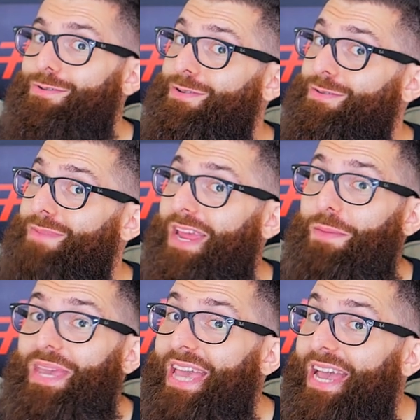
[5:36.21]
or
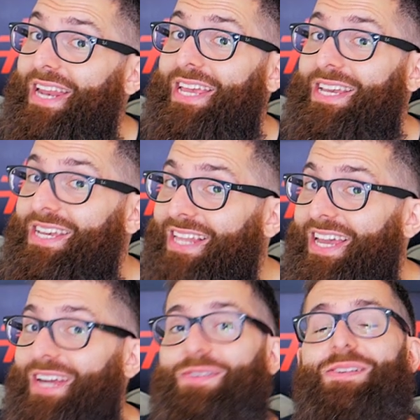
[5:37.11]
maybe Henny
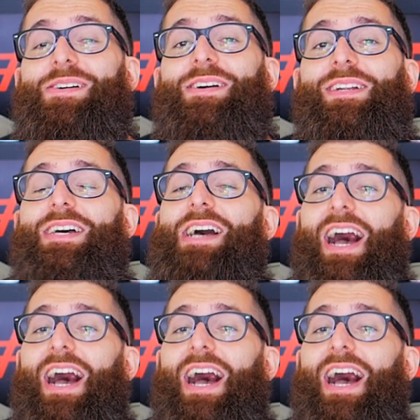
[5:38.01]
later on,